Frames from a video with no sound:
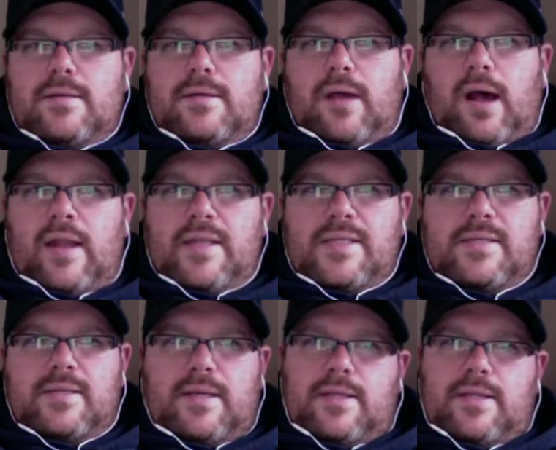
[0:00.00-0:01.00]

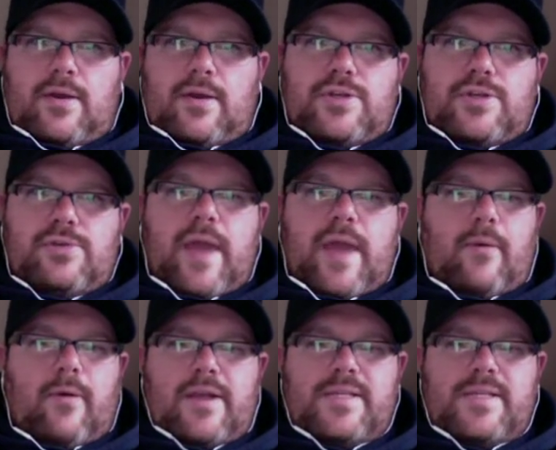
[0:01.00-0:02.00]
honestly, there are two
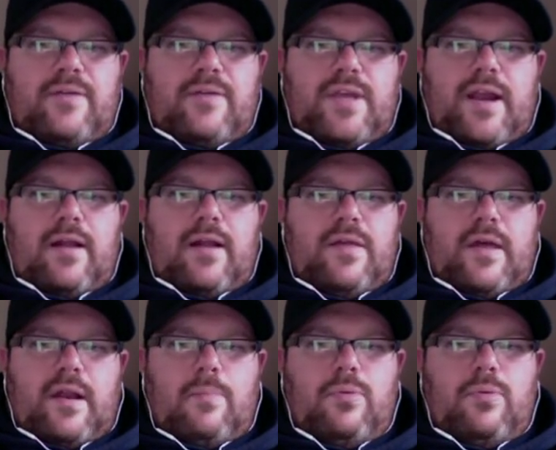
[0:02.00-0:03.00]
networks out there
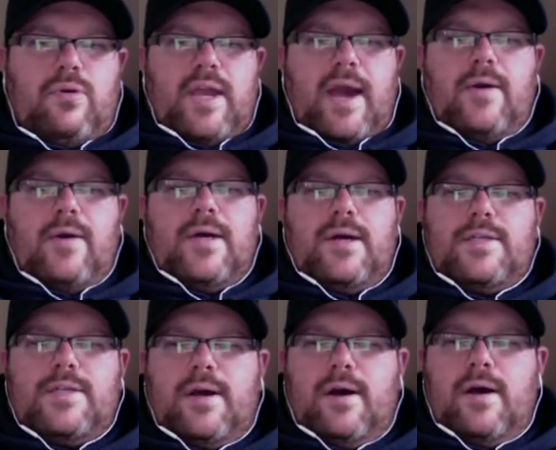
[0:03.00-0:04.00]
that are putting out a
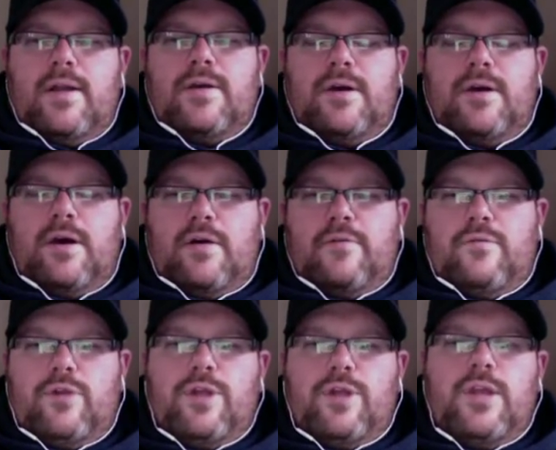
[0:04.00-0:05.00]
ton of
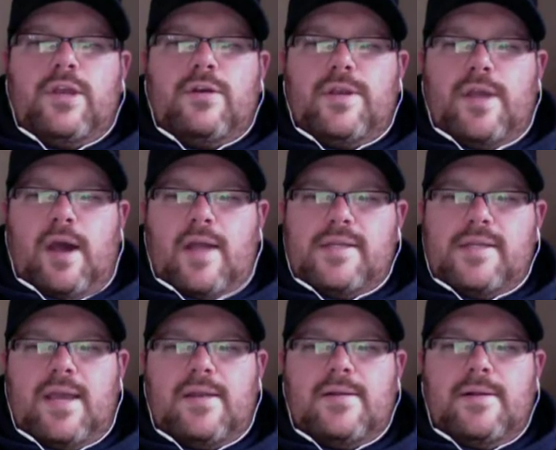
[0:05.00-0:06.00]
really good
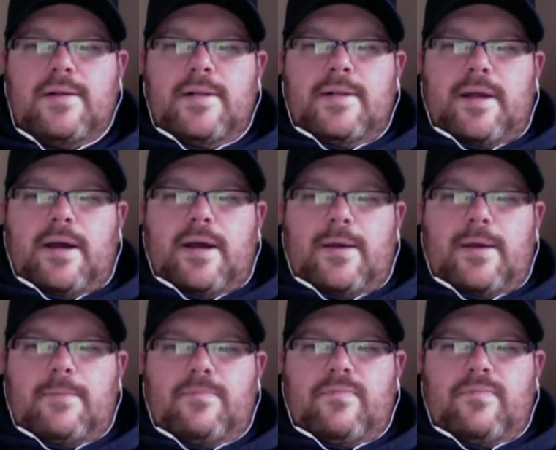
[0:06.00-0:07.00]
content
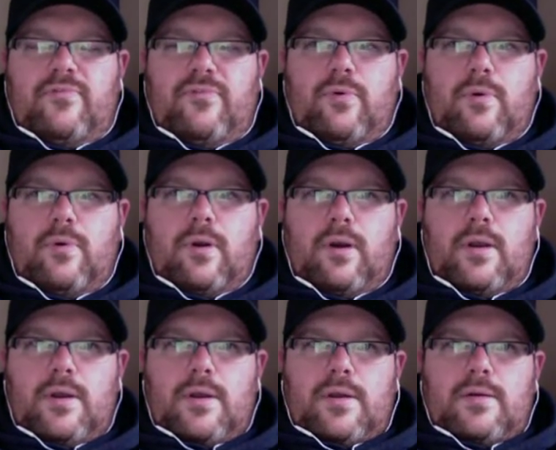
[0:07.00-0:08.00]
for
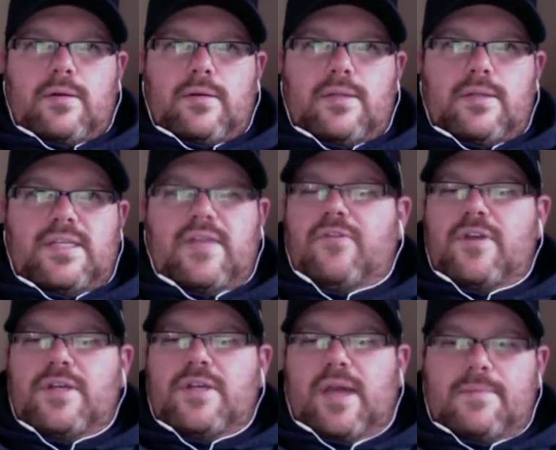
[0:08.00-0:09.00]

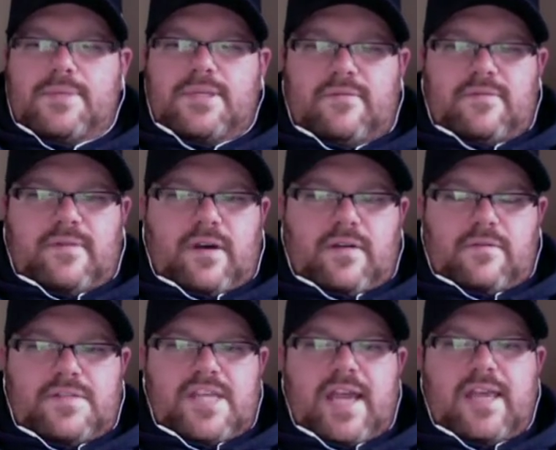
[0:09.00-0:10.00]
different types
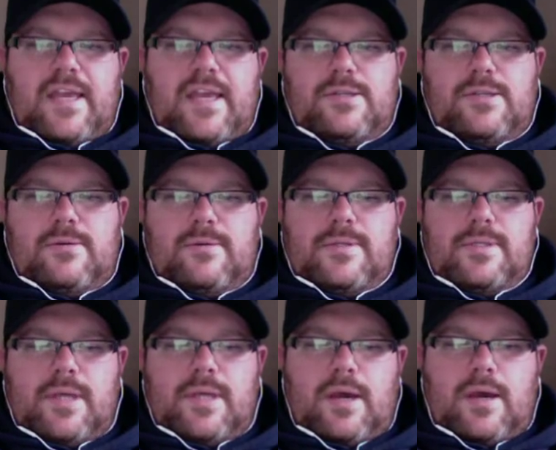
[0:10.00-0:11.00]
of tech
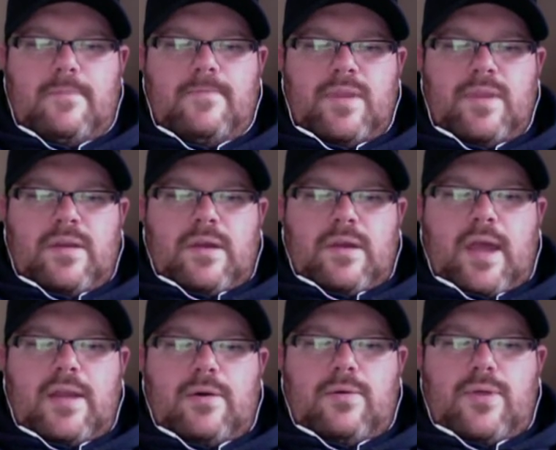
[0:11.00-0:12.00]
issues. I
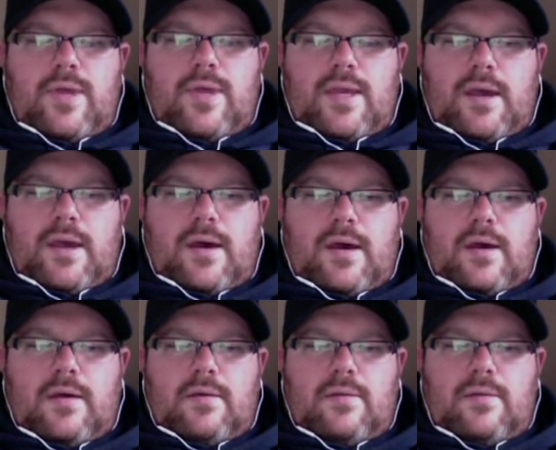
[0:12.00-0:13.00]
know
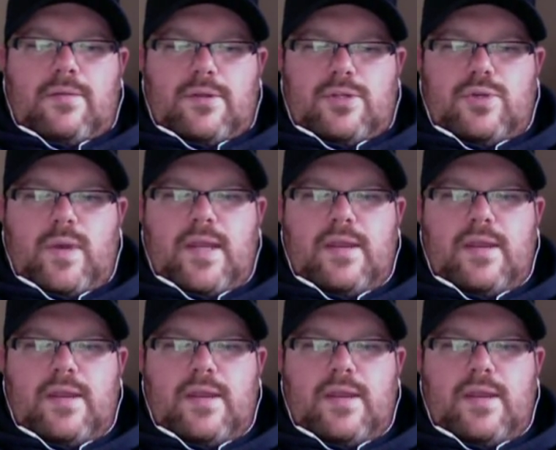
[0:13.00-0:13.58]
the Twit